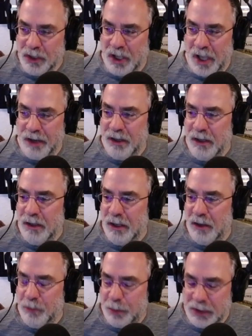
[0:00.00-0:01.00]
kind
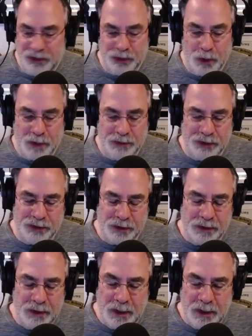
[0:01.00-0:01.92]
of police officer